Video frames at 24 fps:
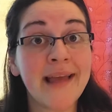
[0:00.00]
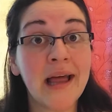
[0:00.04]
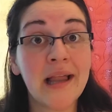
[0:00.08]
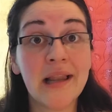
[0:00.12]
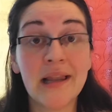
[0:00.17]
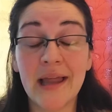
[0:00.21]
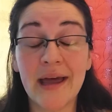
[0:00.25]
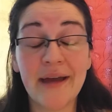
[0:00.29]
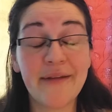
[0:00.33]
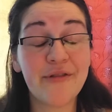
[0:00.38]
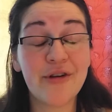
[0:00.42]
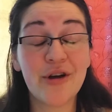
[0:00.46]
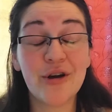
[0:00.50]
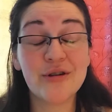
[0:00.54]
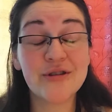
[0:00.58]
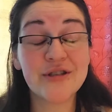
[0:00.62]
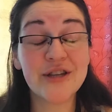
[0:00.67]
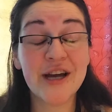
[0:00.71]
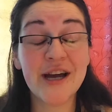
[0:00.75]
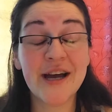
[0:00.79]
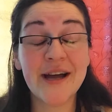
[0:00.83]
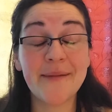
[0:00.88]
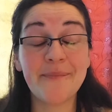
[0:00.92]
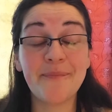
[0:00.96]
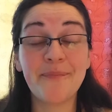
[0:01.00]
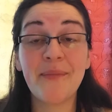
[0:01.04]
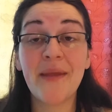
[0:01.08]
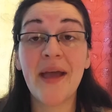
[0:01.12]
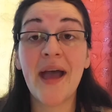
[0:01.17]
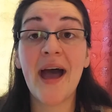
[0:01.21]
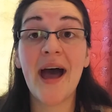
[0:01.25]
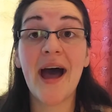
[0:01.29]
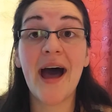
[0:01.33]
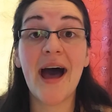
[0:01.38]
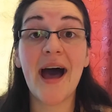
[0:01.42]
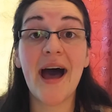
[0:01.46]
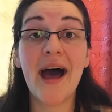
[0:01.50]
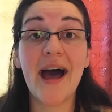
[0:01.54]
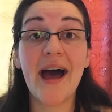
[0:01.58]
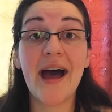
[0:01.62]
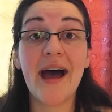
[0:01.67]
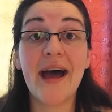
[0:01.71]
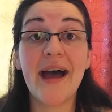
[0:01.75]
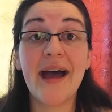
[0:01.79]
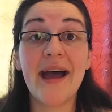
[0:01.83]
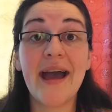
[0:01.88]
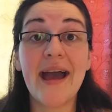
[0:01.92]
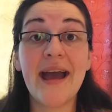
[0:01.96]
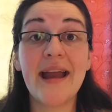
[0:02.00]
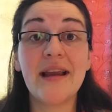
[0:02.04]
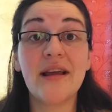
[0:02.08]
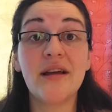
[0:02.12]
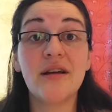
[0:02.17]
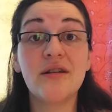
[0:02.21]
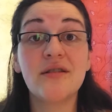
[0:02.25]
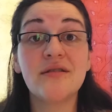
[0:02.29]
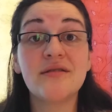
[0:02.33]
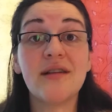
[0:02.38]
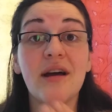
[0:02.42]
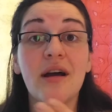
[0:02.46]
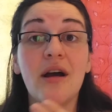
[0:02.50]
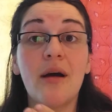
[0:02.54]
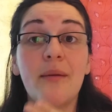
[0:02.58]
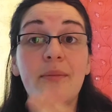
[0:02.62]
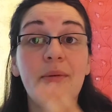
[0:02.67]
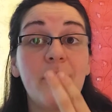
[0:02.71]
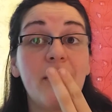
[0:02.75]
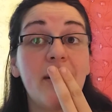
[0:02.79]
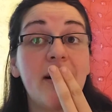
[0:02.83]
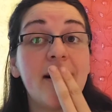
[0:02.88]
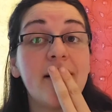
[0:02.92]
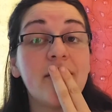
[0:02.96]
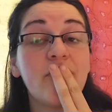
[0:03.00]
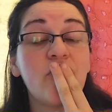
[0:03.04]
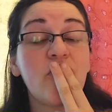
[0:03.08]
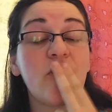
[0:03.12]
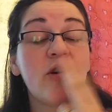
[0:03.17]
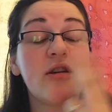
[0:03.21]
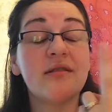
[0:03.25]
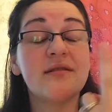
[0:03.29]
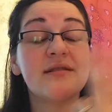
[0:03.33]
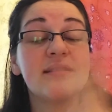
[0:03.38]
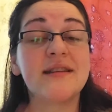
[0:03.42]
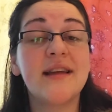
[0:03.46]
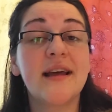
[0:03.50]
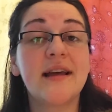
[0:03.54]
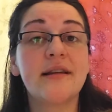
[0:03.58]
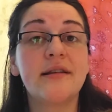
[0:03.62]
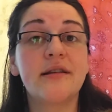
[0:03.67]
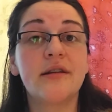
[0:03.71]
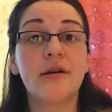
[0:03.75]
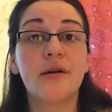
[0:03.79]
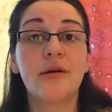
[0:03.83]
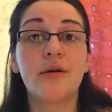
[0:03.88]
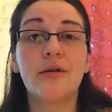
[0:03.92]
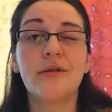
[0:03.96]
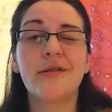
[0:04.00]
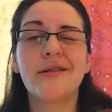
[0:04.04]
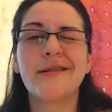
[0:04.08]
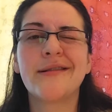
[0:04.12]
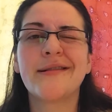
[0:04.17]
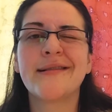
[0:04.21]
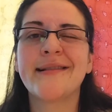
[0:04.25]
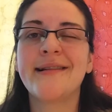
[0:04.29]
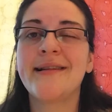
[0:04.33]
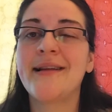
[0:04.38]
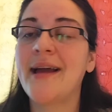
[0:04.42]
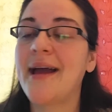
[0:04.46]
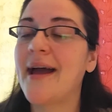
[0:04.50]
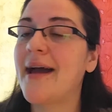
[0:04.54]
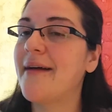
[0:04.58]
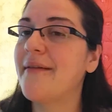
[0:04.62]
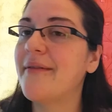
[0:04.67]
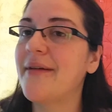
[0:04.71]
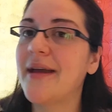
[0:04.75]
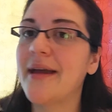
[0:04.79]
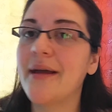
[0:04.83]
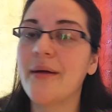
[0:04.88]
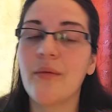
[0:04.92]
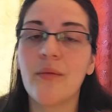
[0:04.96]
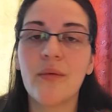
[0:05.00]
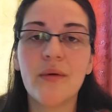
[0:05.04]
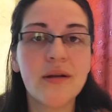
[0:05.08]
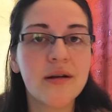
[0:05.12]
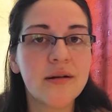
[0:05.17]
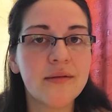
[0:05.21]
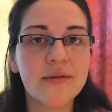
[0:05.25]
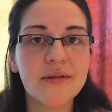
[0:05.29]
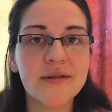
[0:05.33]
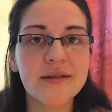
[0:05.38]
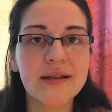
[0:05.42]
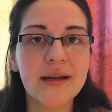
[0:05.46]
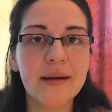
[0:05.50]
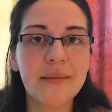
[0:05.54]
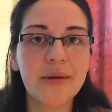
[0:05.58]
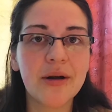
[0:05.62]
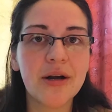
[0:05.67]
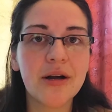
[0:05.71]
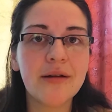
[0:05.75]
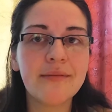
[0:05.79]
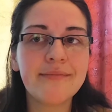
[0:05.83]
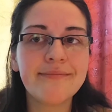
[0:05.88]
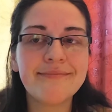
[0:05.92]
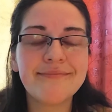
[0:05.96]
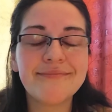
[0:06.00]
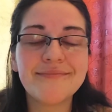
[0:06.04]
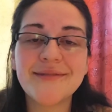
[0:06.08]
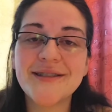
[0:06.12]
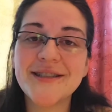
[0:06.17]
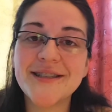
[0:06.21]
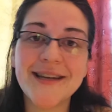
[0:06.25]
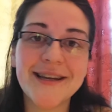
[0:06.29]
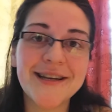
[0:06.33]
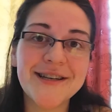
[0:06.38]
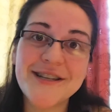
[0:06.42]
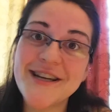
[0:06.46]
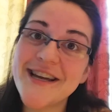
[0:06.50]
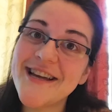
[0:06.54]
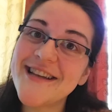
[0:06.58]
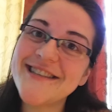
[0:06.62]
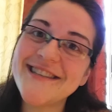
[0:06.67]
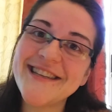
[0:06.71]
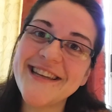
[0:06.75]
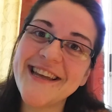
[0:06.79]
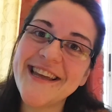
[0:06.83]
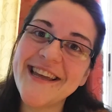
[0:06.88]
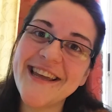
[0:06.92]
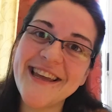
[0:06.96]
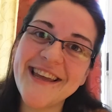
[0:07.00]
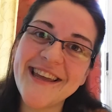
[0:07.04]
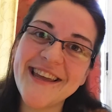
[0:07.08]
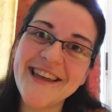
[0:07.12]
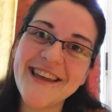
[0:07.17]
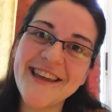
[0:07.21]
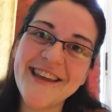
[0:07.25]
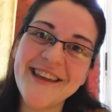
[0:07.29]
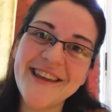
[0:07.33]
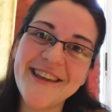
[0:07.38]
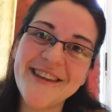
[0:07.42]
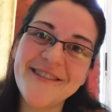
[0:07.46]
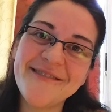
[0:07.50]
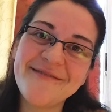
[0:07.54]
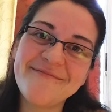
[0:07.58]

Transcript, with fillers: life goes on. Uh, anywho's, I hope you all stay tuned. Have a wonderful summer. Stay jazzy.